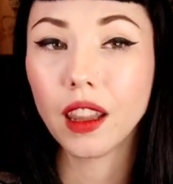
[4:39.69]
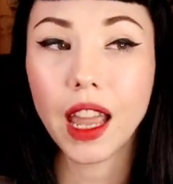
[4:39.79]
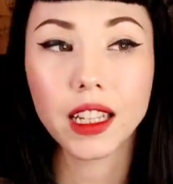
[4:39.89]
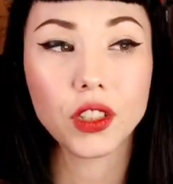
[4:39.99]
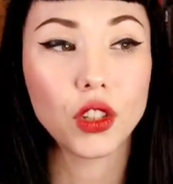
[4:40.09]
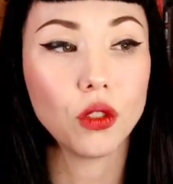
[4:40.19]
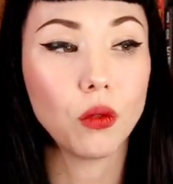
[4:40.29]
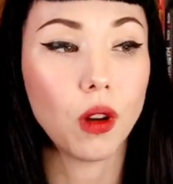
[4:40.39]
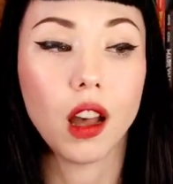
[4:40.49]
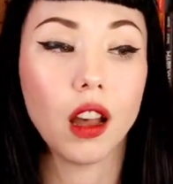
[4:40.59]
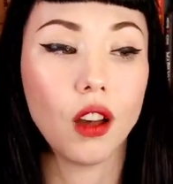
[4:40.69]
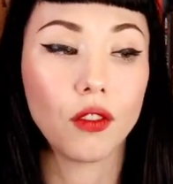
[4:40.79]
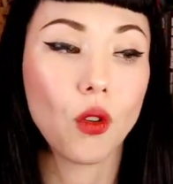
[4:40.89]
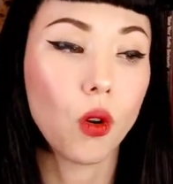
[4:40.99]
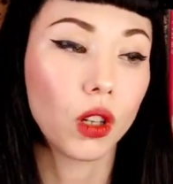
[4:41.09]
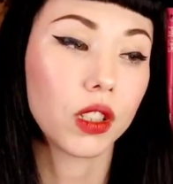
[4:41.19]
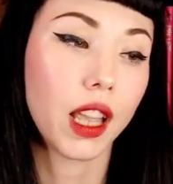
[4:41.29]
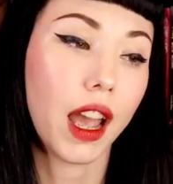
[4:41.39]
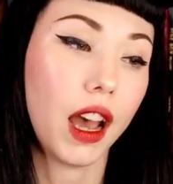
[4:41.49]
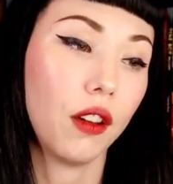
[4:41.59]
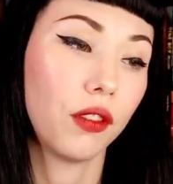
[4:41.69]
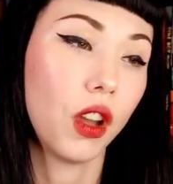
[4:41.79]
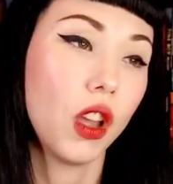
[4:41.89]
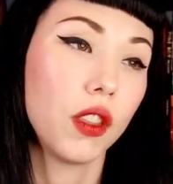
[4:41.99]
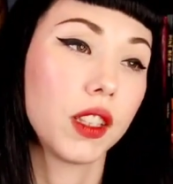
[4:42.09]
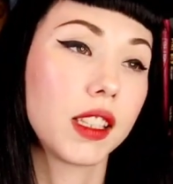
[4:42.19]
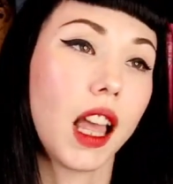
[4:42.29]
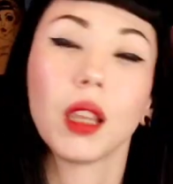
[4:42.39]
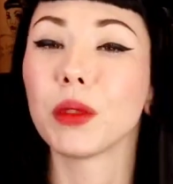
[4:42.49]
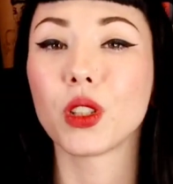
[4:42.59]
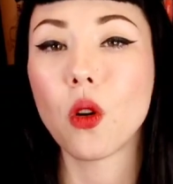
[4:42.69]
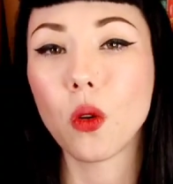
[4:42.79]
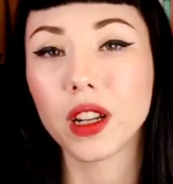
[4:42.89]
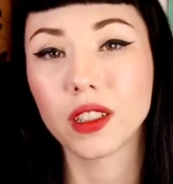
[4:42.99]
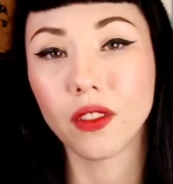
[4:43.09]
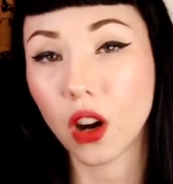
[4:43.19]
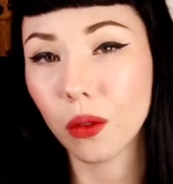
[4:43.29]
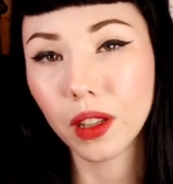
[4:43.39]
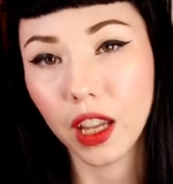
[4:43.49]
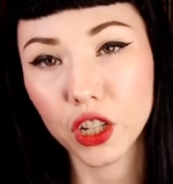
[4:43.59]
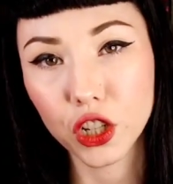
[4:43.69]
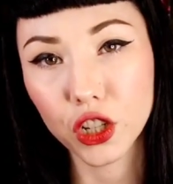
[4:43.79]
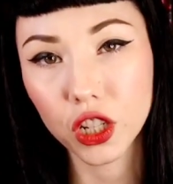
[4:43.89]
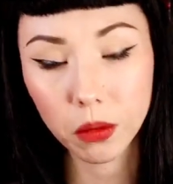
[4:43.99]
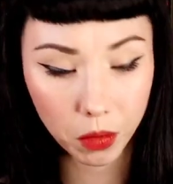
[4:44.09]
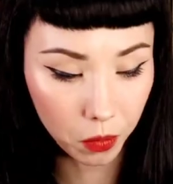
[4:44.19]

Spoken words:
like to, of course, have the celebratories of our relationship,